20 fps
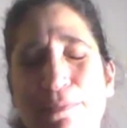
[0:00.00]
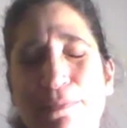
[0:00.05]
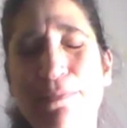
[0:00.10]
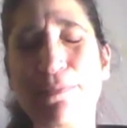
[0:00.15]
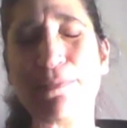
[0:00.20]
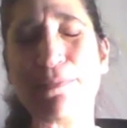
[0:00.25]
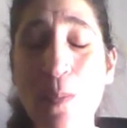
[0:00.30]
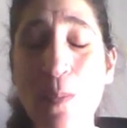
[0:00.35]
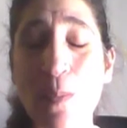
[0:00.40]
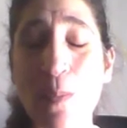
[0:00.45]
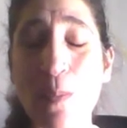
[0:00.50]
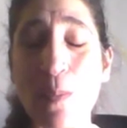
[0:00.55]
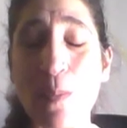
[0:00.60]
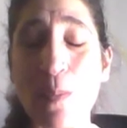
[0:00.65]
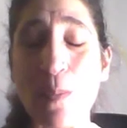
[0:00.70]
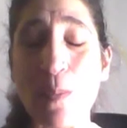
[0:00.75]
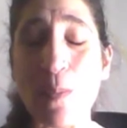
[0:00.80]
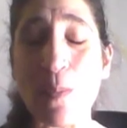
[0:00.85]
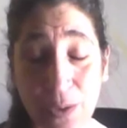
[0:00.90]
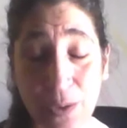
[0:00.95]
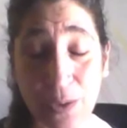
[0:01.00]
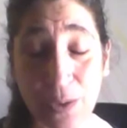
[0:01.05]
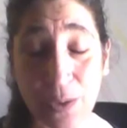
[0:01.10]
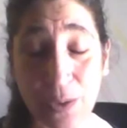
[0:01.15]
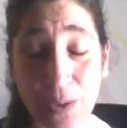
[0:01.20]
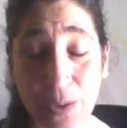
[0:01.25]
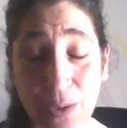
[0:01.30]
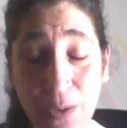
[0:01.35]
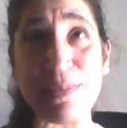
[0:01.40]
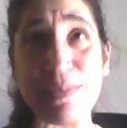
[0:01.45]
with God,
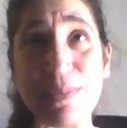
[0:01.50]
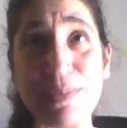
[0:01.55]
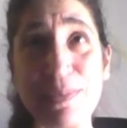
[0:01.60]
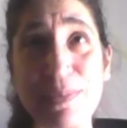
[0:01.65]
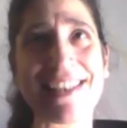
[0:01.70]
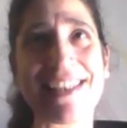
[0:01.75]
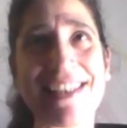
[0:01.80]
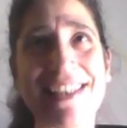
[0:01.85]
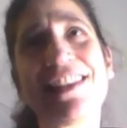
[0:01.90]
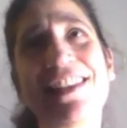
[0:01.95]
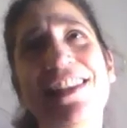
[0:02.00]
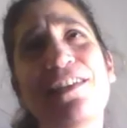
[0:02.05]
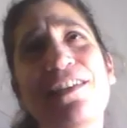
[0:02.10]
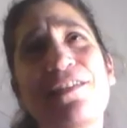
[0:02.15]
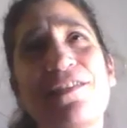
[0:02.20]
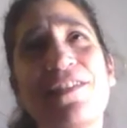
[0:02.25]
okay? Mother Nature